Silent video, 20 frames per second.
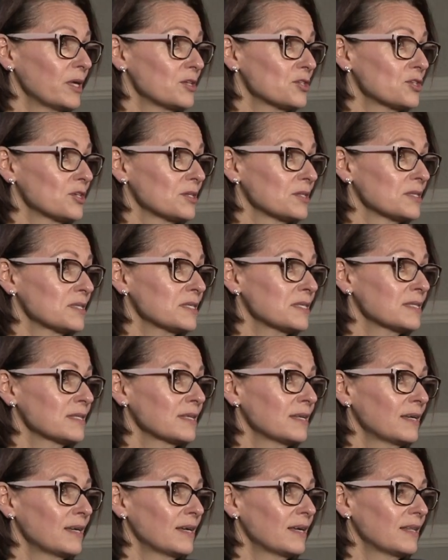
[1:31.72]
patients
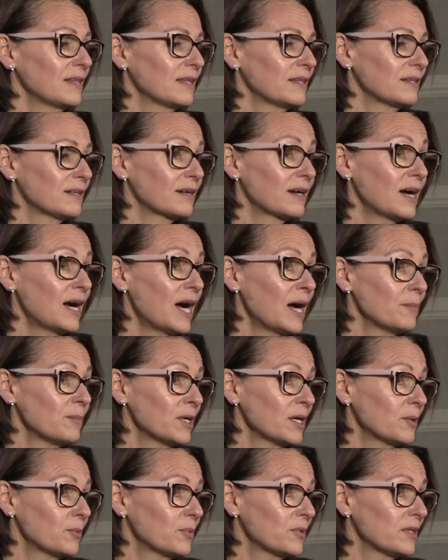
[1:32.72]
that are
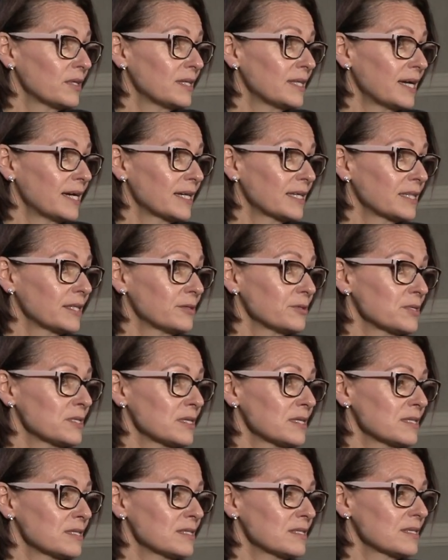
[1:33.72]
coming with a
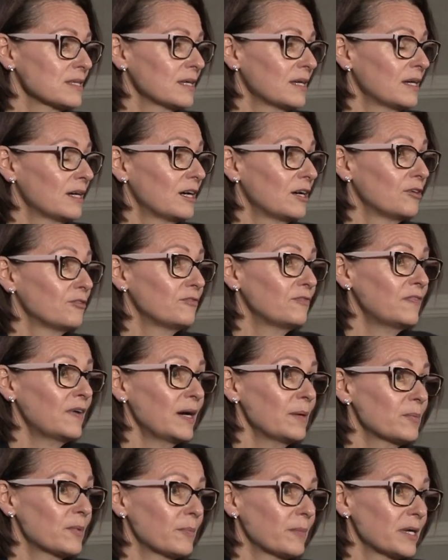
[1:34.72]
diagnosis of
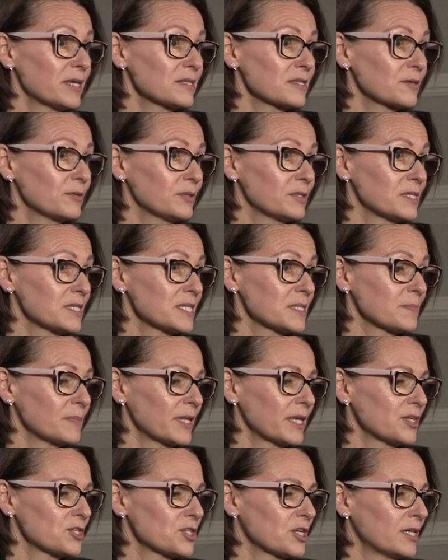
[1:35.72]
fibromuscular
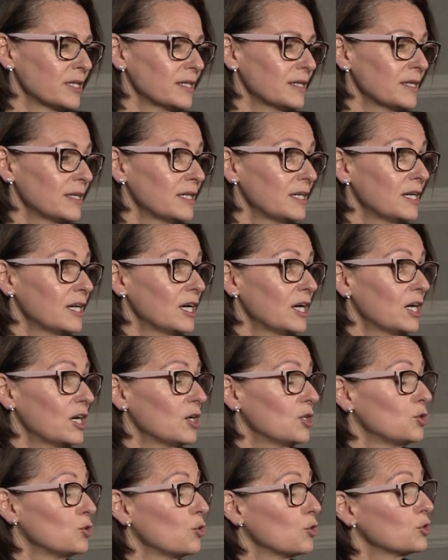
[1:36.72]
dysplasia.
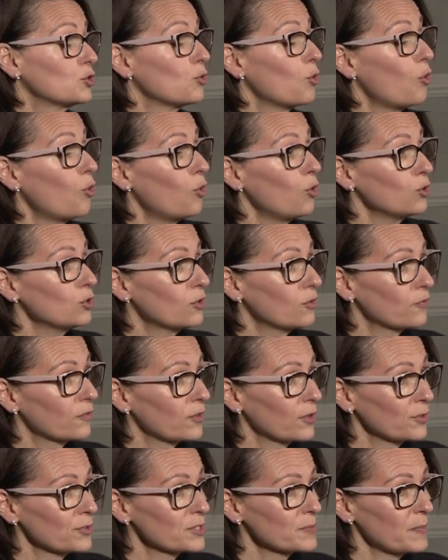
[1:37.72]
Not all of
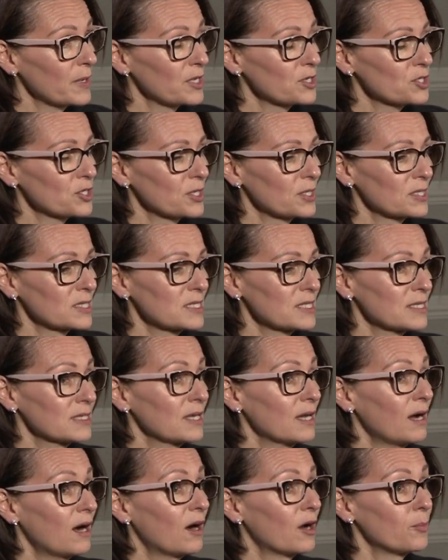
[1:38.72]
those patients
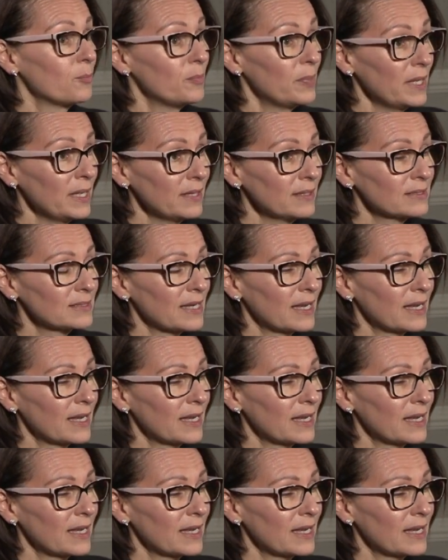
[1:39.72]
are being